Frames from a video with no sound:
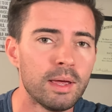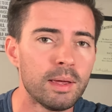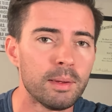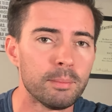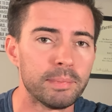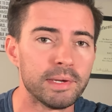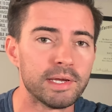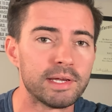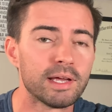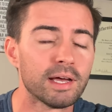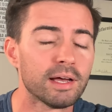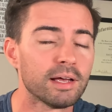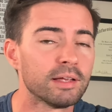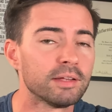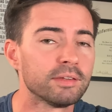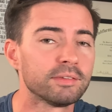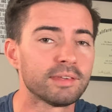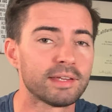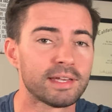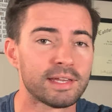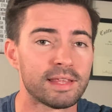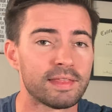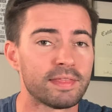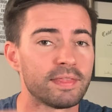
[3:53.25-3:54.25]
Because
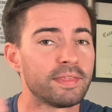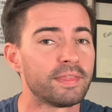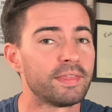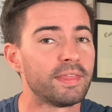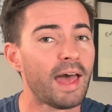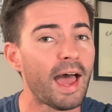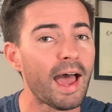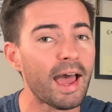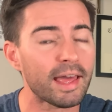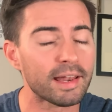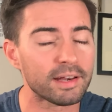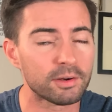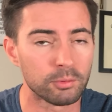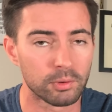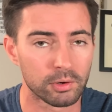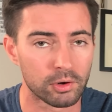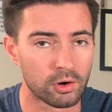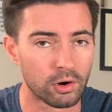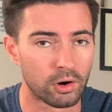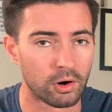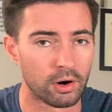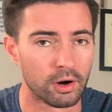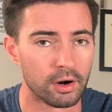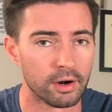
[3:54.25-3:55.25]
in that
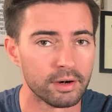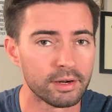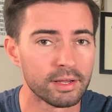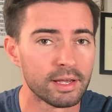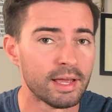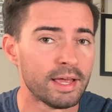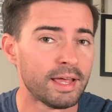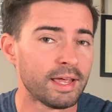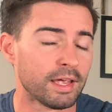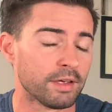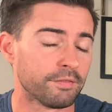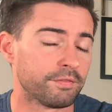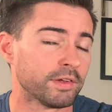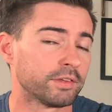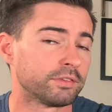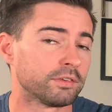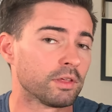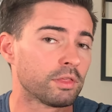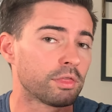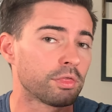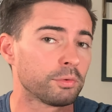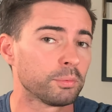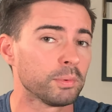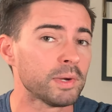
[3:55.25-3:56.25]
regard, if it's a
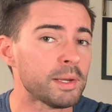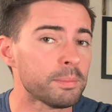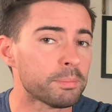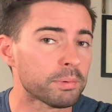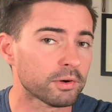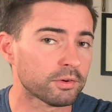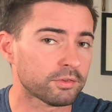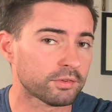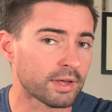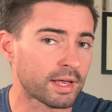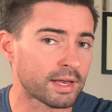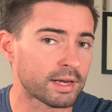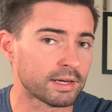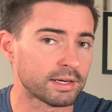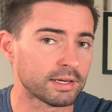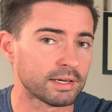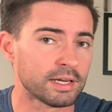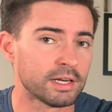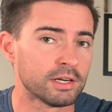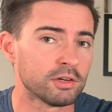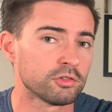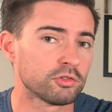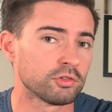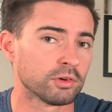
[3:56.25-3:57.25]
3%
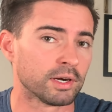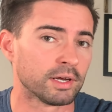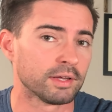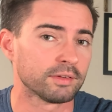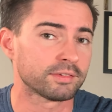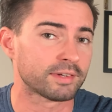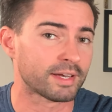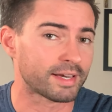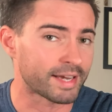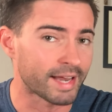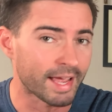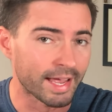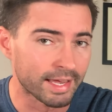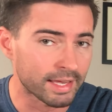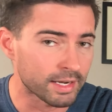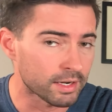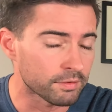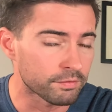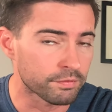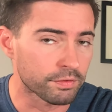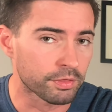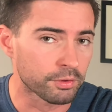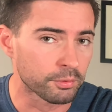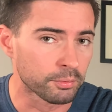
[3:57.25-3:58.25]
interest, a
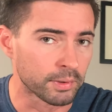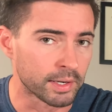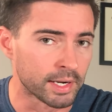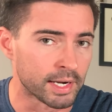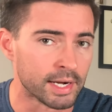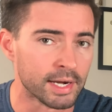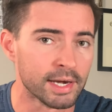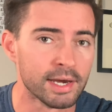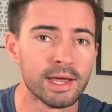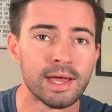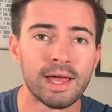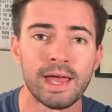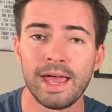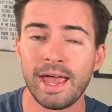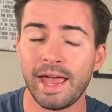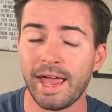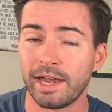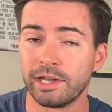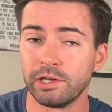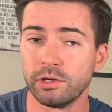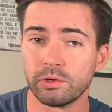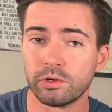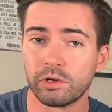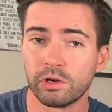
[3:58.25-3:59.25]
negative 3,
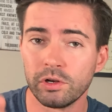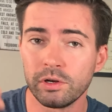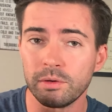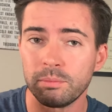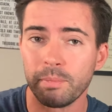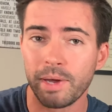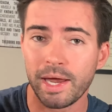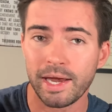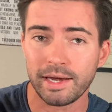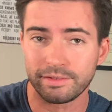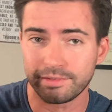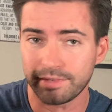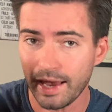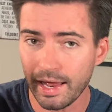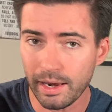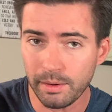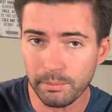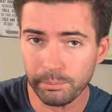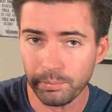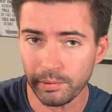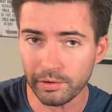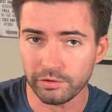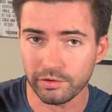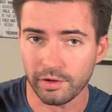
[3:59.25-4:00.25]
and you could make
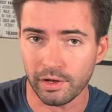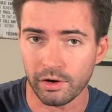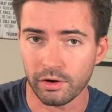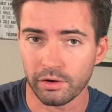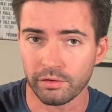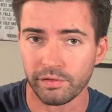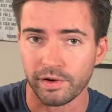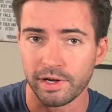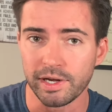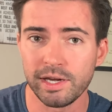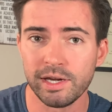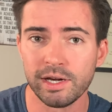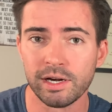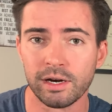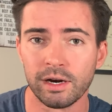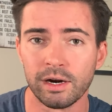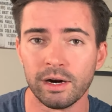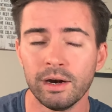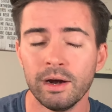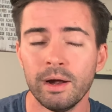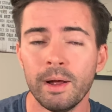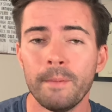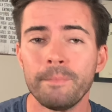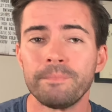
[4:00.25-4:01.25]
10% over
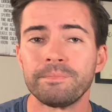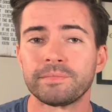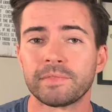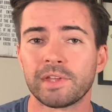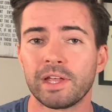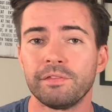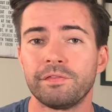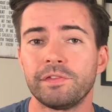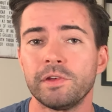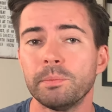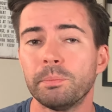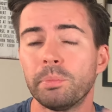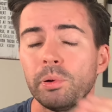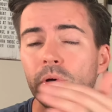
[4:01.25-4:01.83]
here, if you put